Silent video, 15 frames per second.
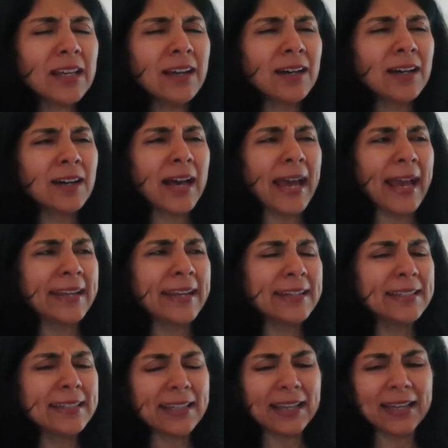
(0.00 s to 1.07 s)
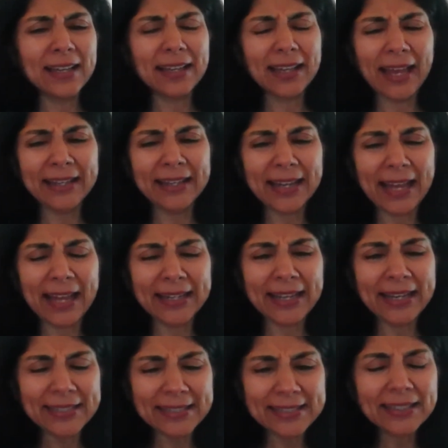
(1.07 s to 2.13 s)
And
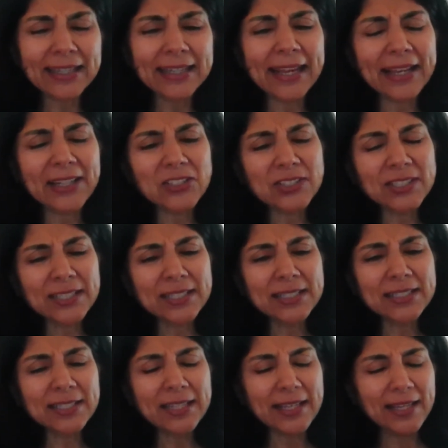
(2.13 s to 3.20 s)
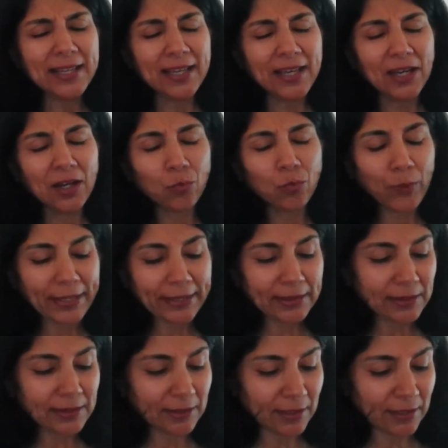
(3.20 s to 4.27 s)
interconnections
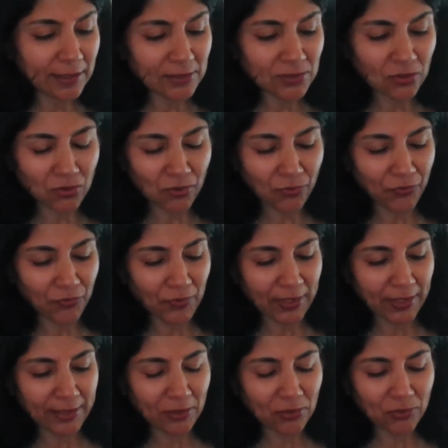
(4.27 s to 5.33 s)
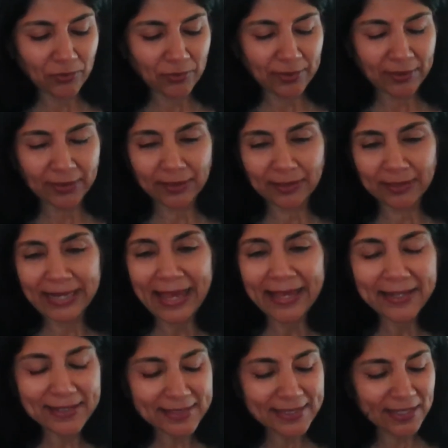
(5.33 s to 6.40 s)
with the
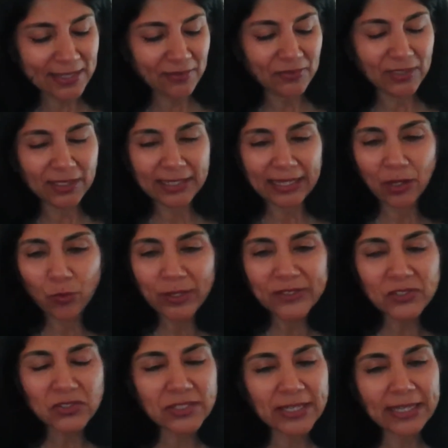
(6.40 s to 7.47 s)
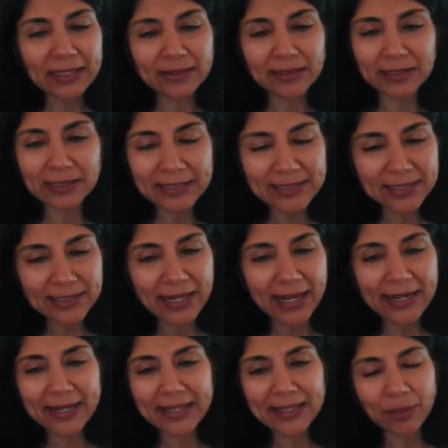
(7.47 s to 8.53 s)
narrative, the linguistic, the
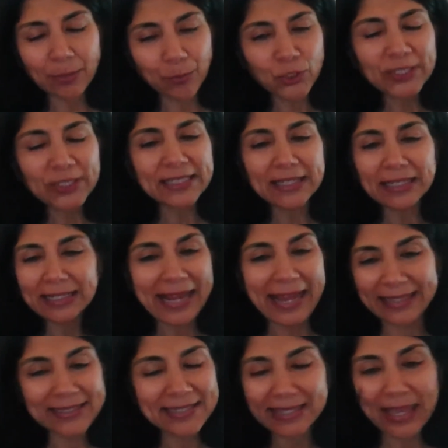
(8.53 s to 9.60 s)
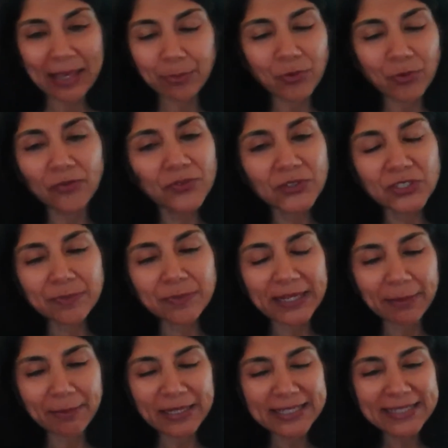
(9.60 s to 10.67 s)
literary, the political landscape of
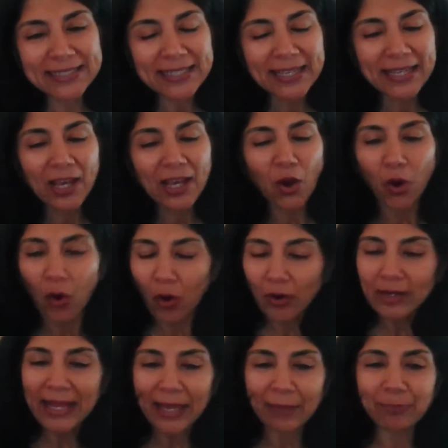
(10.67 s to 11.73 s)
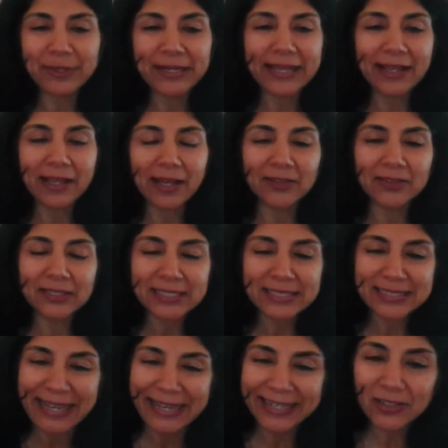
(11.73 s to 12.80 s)
Kashmir. I mean, it's all happening on the
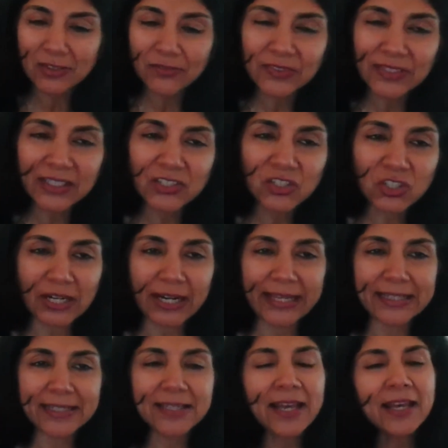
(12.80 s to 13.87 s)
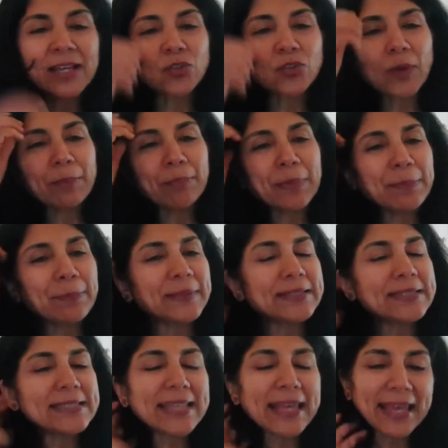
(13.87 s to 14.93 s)
site of these shrines. So when
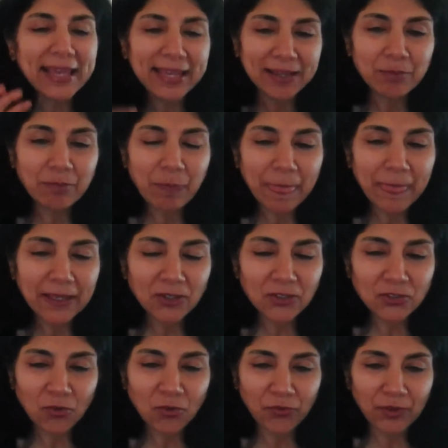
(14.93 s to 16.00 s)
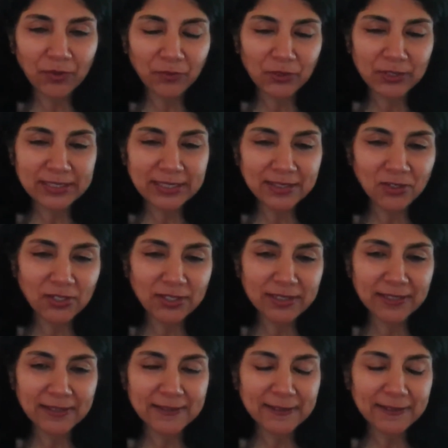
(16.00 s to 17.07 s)
people say, for instance,
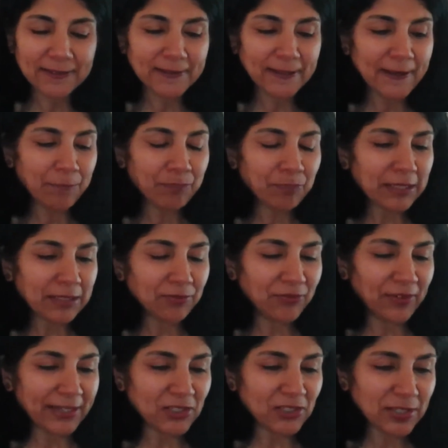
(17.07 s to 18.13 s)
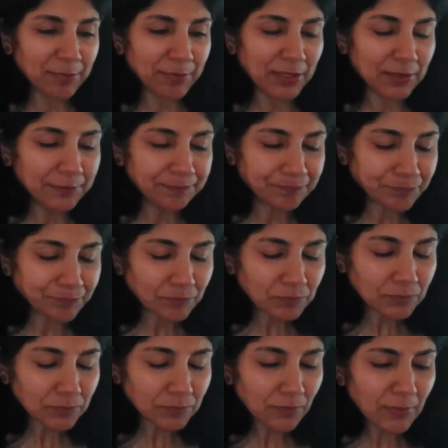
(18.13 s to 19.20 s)
it's kind of fashionable
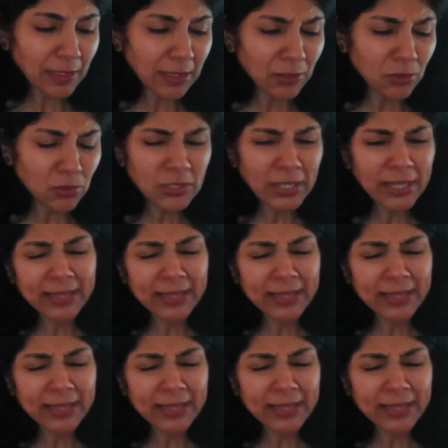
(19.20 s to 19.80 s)
to say that,